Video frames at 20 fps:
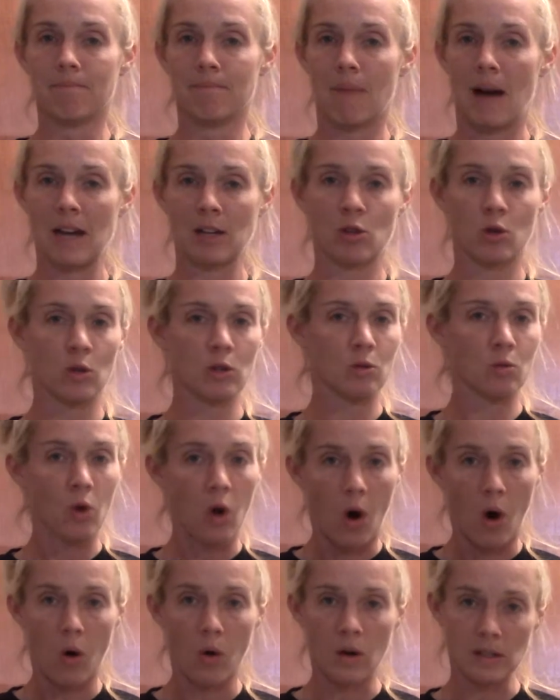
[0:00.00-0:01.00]
My choice
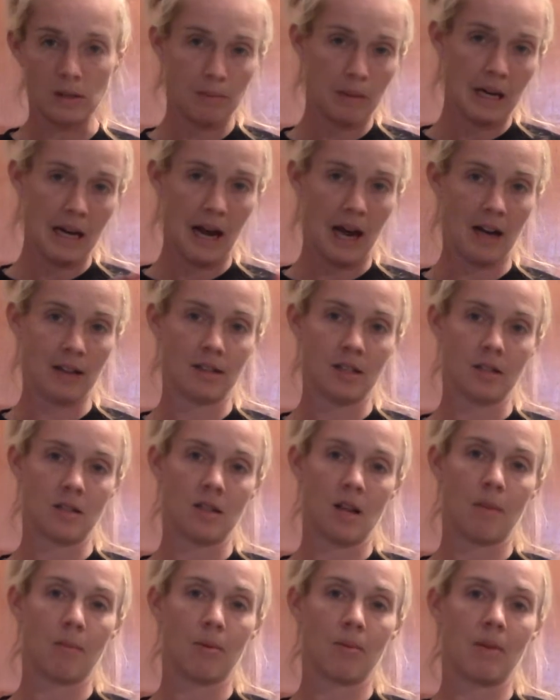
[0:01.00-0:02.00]
would always be not to
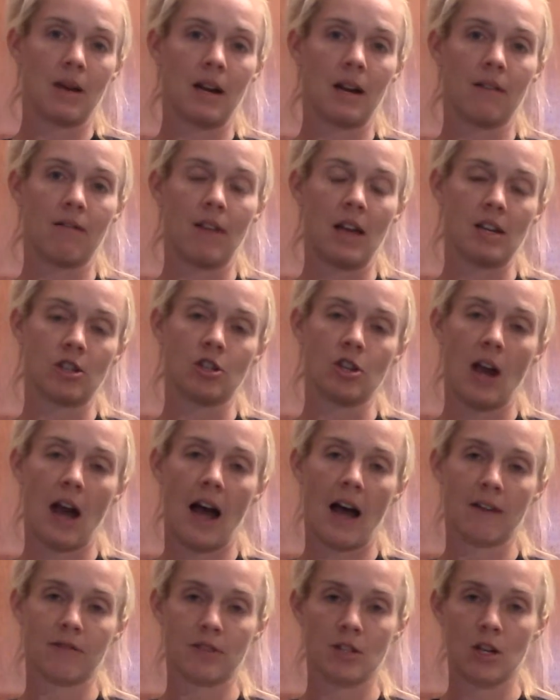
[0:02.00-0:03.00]
supplement unless you
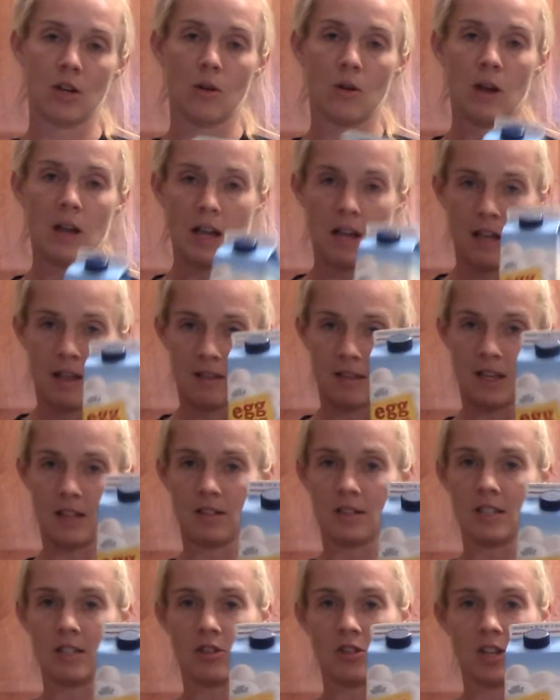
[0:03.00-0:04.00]
have to.
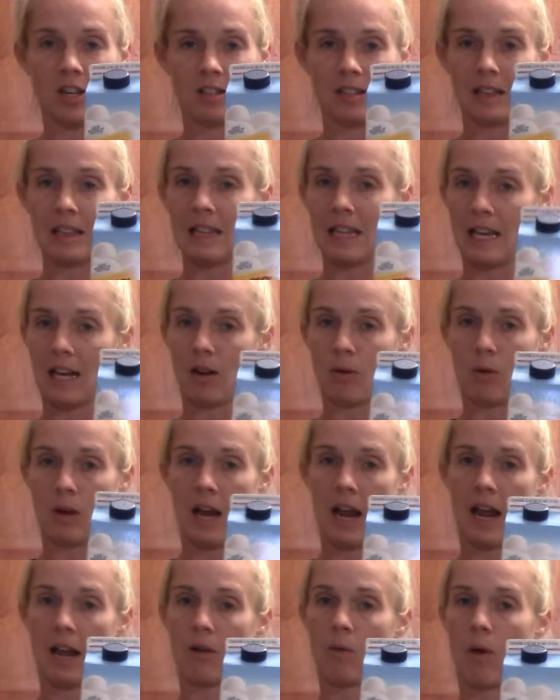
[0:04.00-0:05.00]
This is just
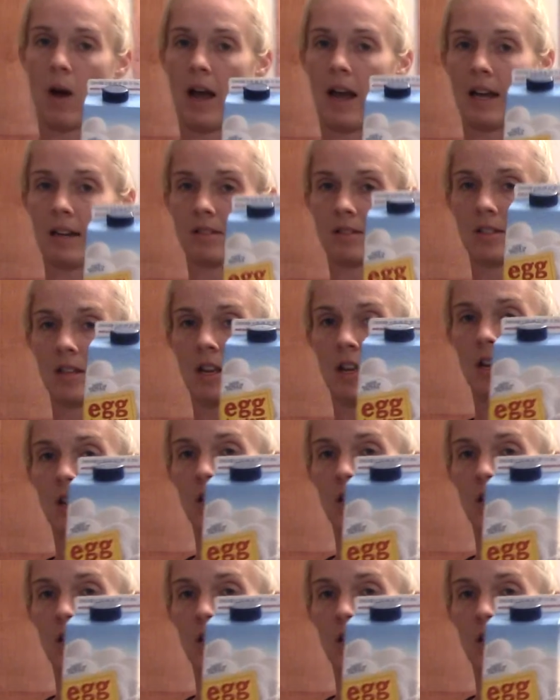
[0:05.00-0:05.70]
liquid egg whites.